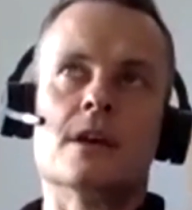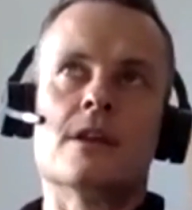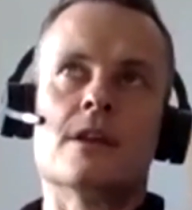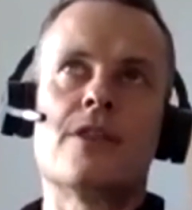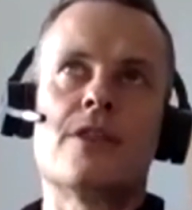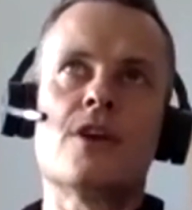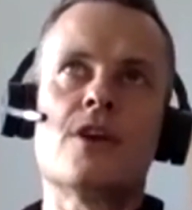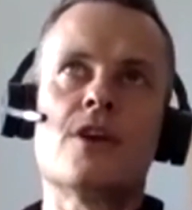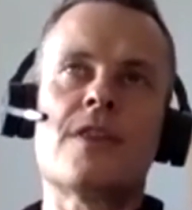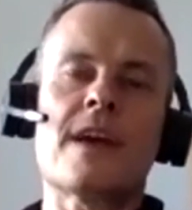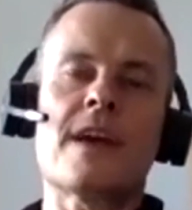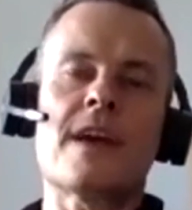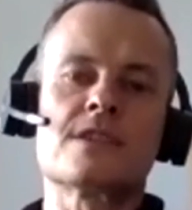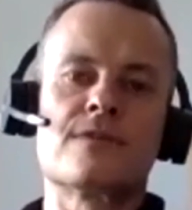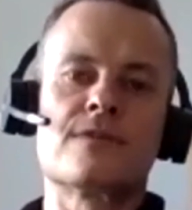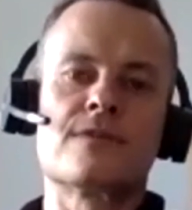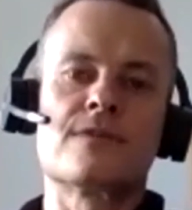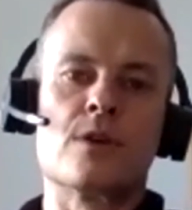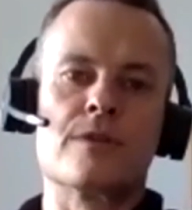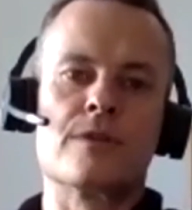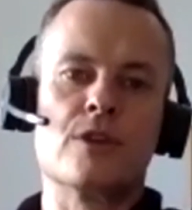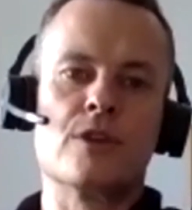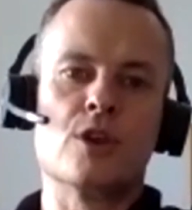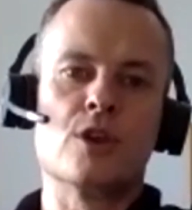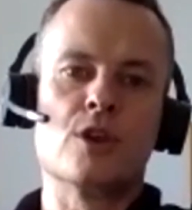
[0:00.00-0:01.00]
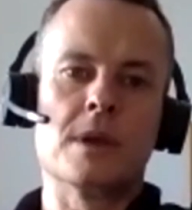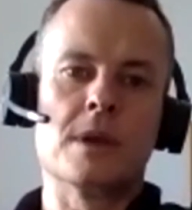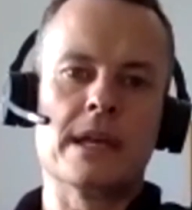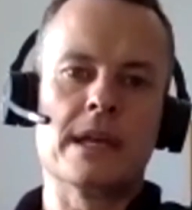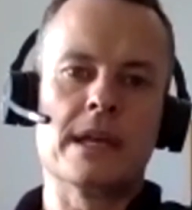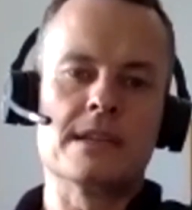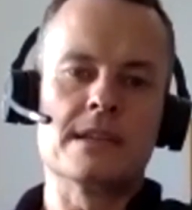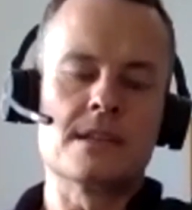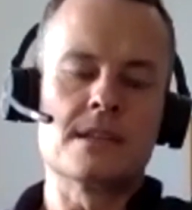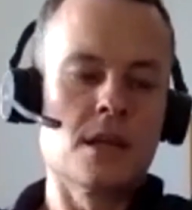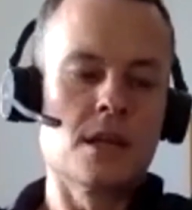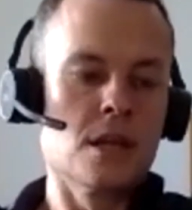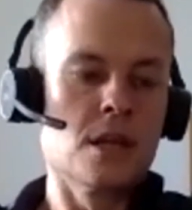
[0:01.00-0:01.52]
The 30,000 foot view
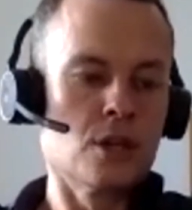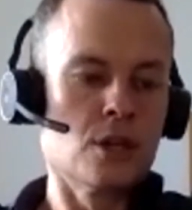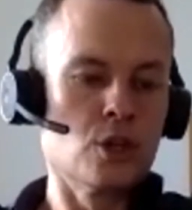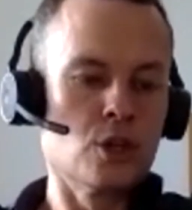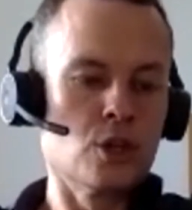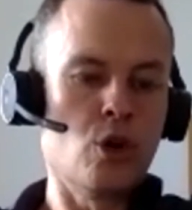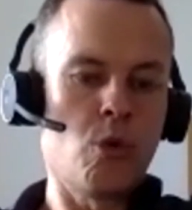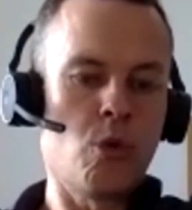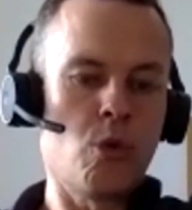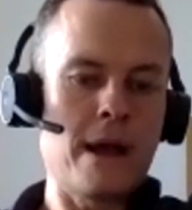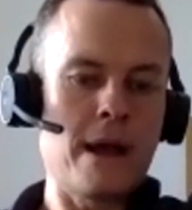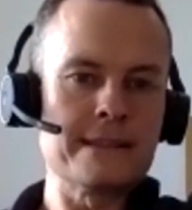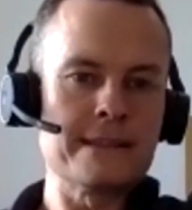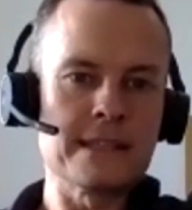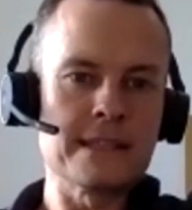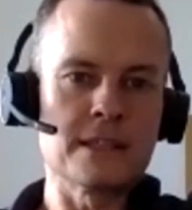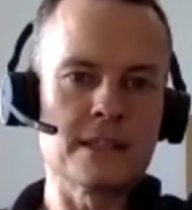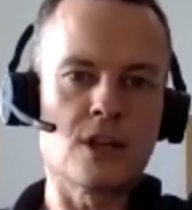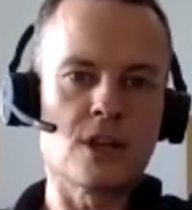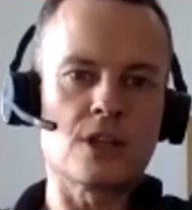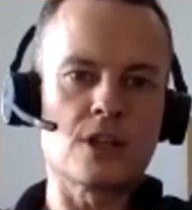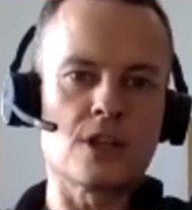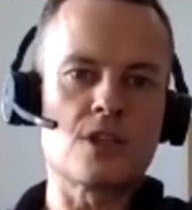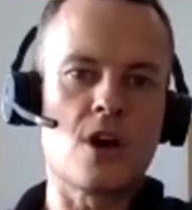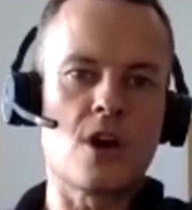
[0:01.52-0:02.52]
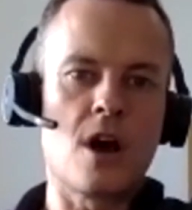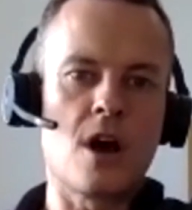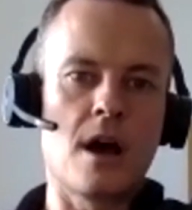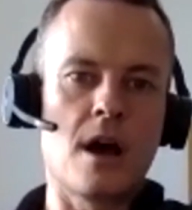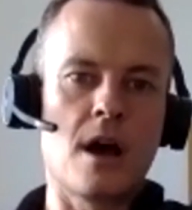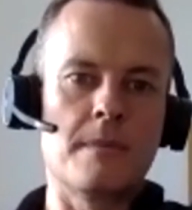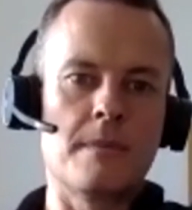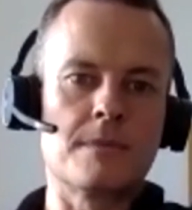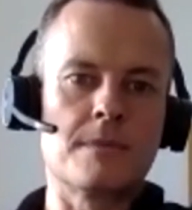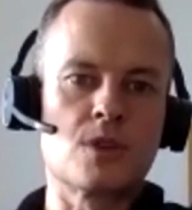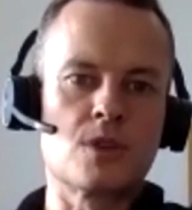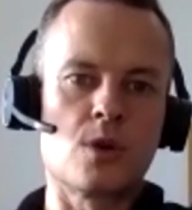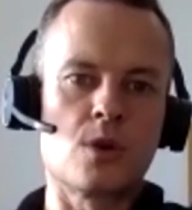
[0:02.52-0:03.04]
is you're wasting a lot of
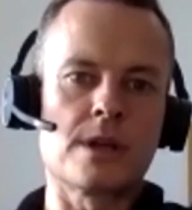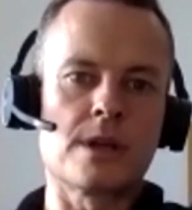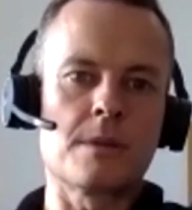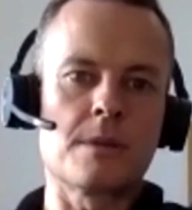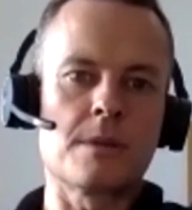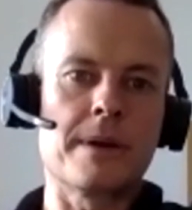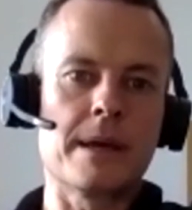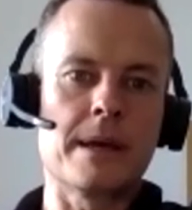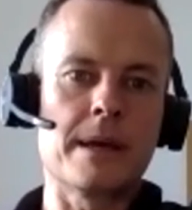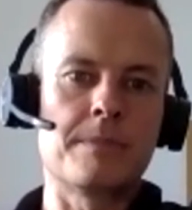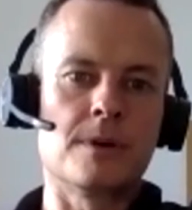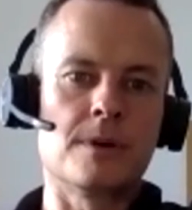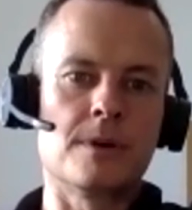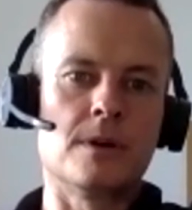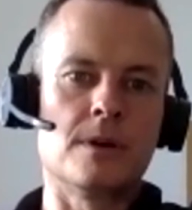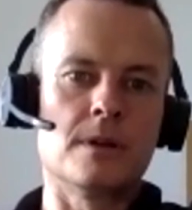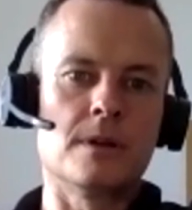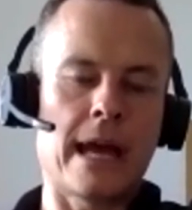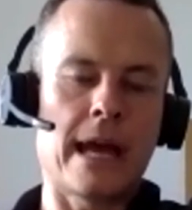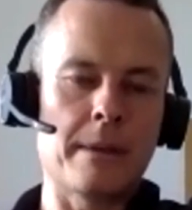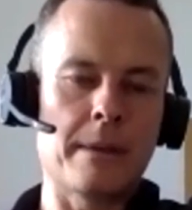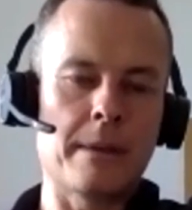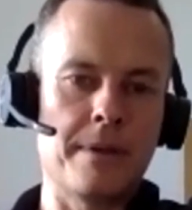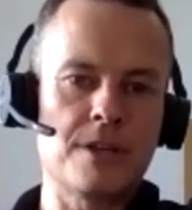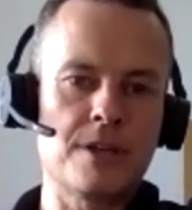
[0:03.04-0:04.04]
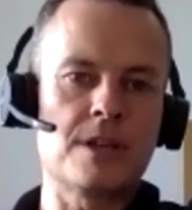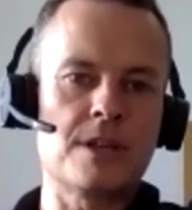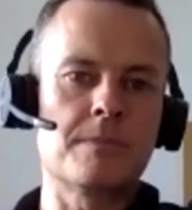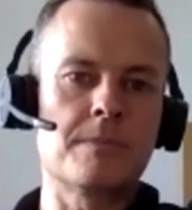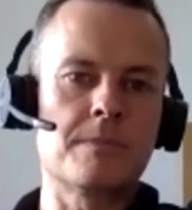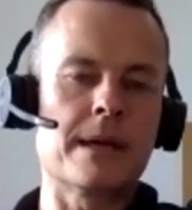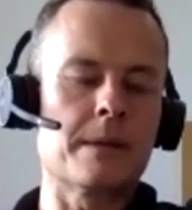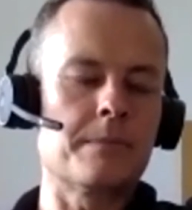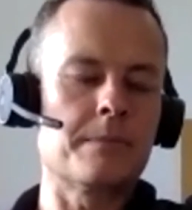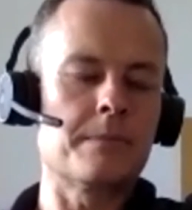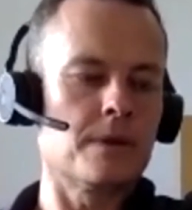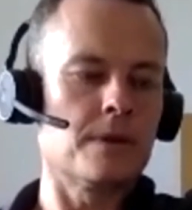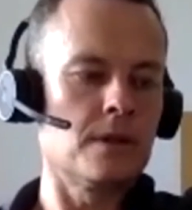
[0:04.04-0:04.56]
time talking to people and pitching
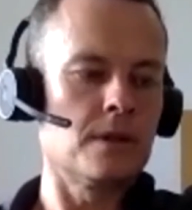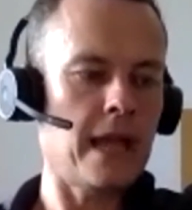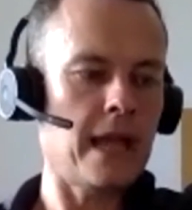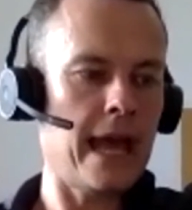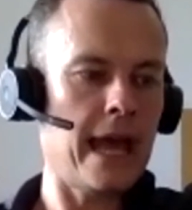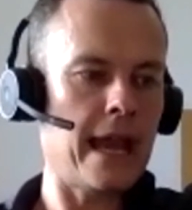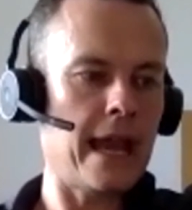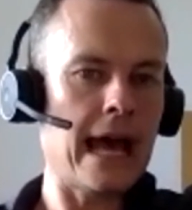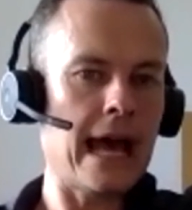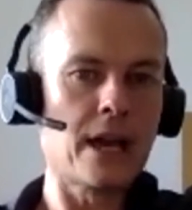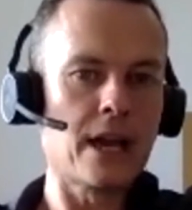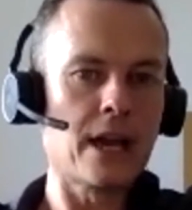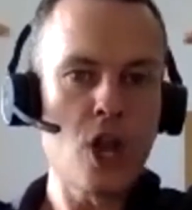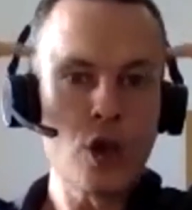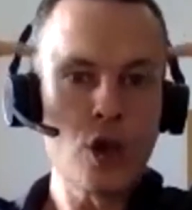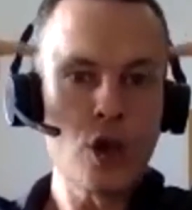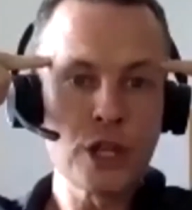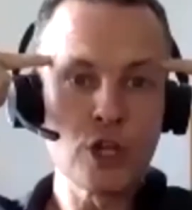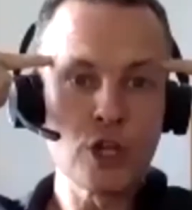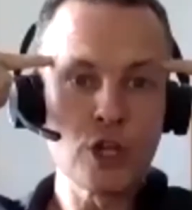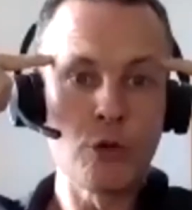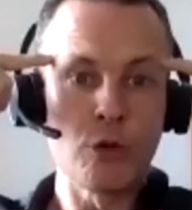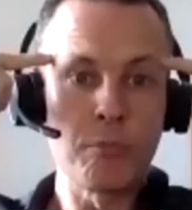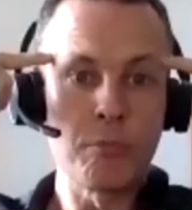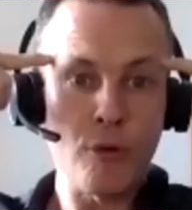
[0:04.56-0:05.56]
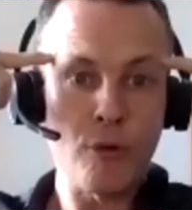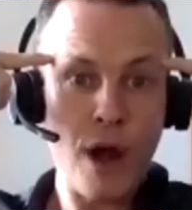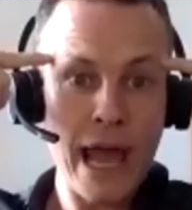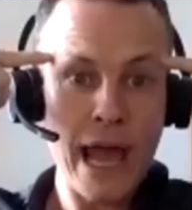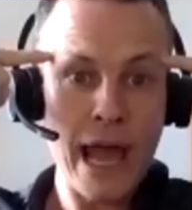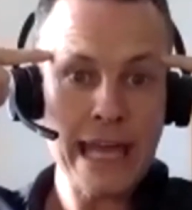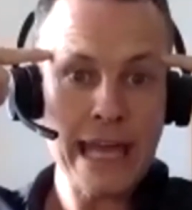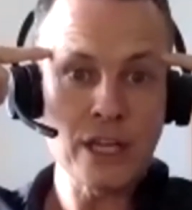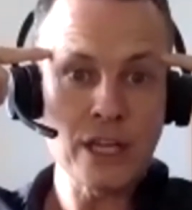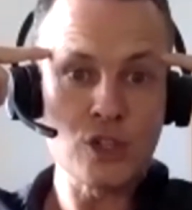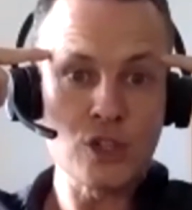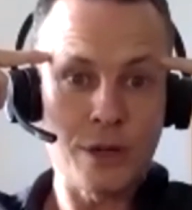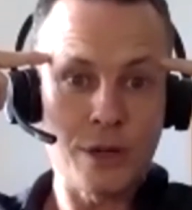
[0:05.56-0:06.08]
people and unloading your
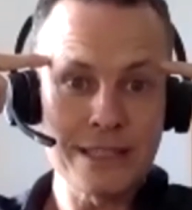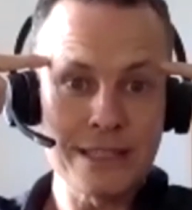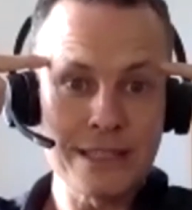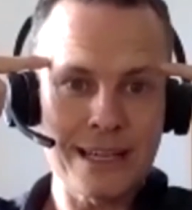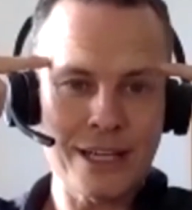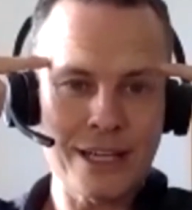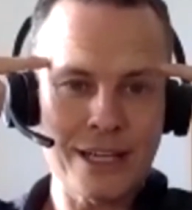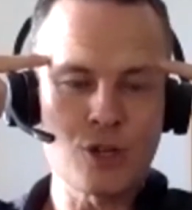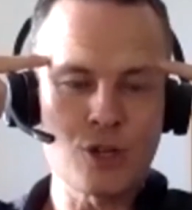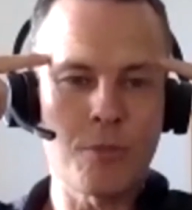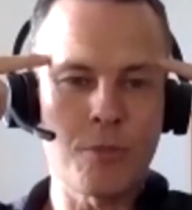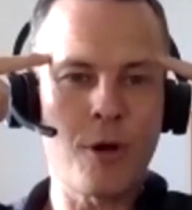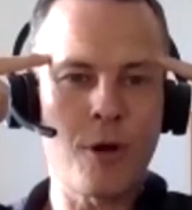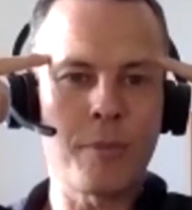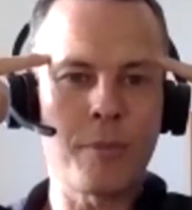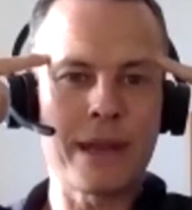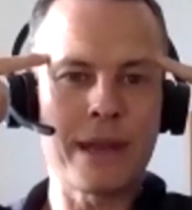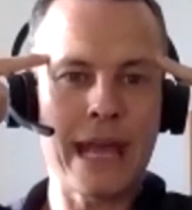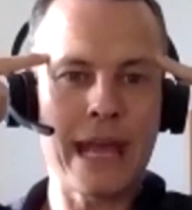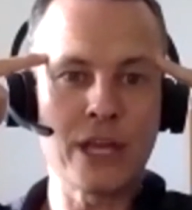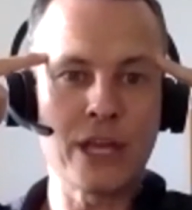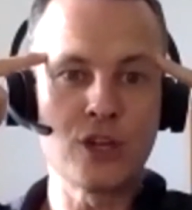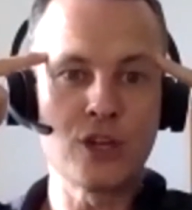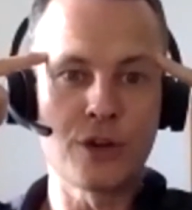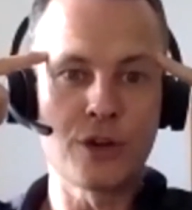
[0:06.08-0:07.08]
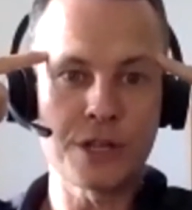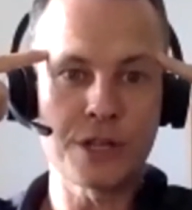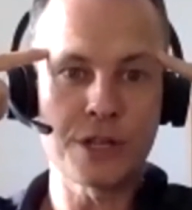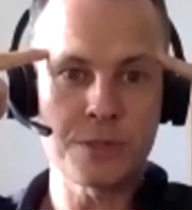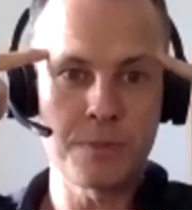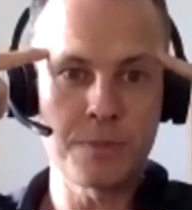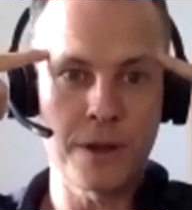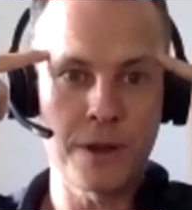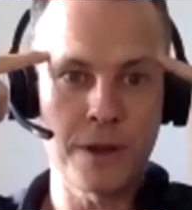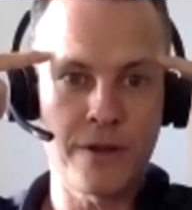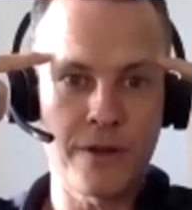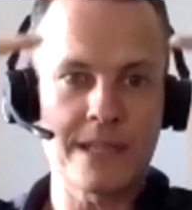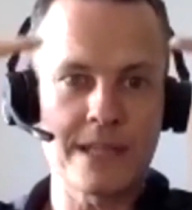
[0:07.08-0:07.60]
brain and your intellectual property and your
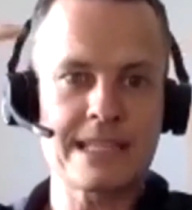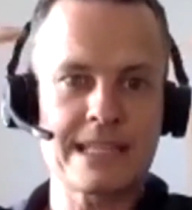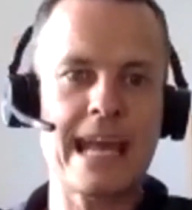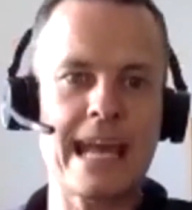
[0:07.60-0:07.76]
experience,